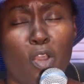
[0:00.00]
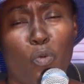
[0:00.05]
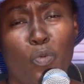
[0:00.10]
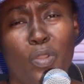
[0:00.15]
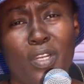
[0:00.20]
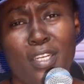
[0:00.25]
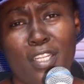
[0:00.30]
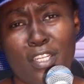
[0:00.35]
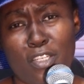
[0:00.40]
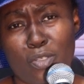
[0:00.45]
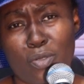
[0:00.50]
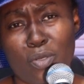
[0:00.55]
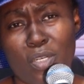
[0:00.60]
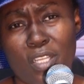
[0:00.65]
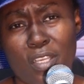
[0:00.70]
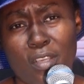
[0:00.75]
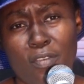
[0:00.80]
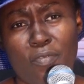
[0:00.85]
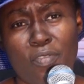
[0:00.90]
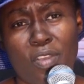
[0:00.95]
we need to
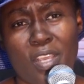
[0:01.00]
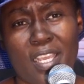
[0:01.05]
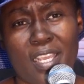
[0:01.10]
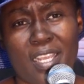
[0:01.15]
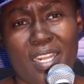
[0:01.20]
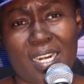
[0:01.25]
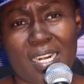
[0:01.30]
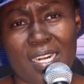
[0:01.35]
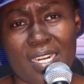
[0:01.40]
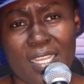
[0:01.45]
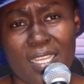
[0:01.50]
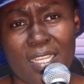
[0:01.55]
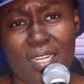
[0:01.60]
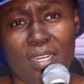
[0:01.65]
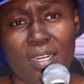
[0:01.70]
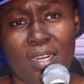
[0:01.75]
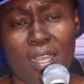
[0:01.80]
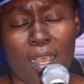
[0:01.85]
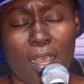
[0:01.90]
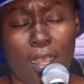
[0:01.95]
live a
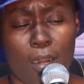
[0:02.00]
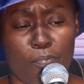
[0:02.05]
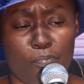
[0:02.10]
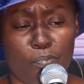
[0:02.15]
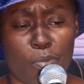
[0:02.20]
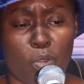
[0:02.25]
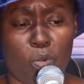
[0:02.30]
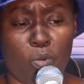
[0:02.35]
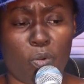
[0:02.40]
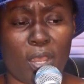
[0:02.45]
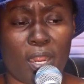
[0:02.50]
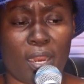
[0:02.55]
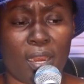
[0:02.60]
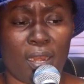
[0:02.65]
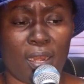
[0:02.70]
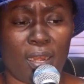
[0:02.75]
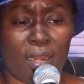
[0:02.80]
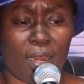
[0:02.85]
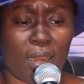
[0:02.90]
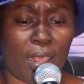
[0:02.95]
clean and pure
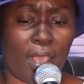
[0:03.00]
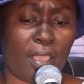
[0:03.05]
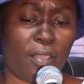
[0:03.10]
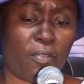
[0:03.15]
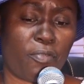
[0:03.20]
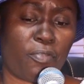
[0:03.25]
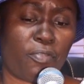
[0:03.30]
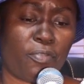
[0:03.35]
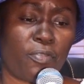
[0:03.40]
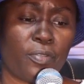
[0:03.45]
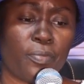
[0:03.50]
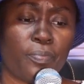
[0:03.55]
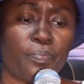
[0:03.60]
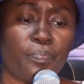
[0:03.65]
life.